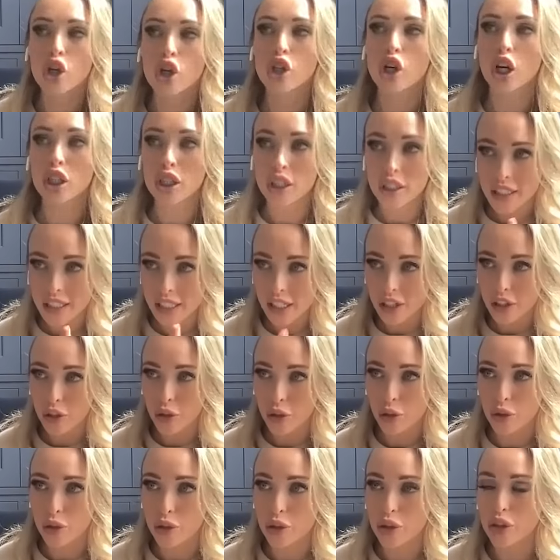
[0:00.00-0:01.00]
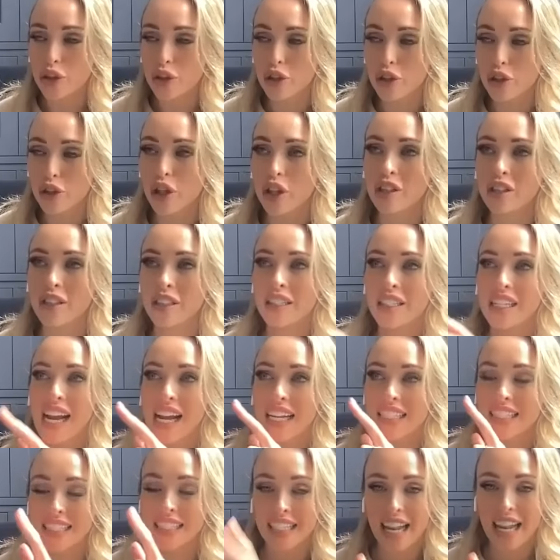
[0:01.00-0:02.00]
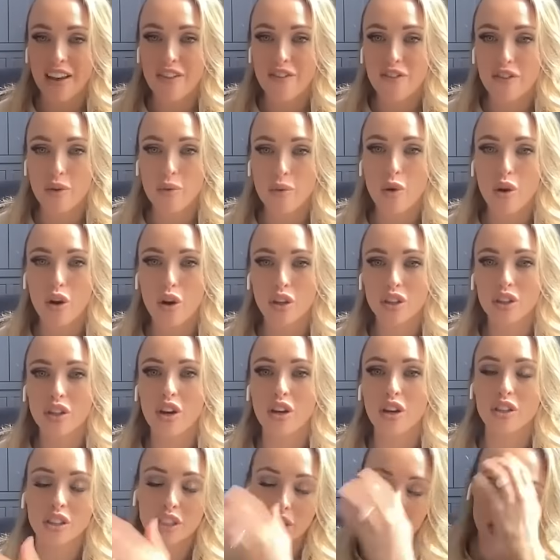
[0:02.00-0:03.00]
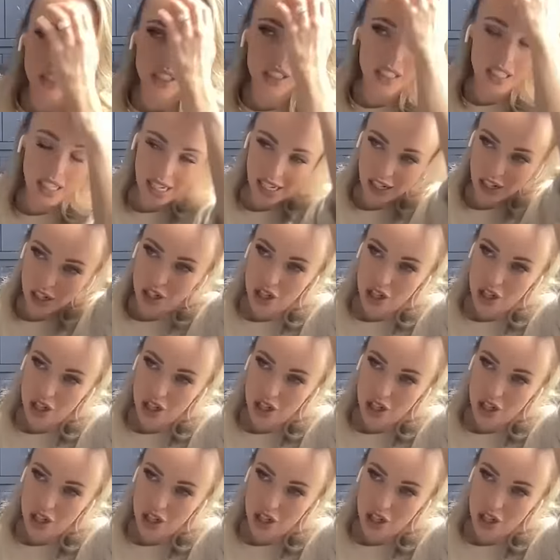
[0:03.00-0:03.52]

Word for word: Constantly on Google, constantly asking everyone, constantly yeah.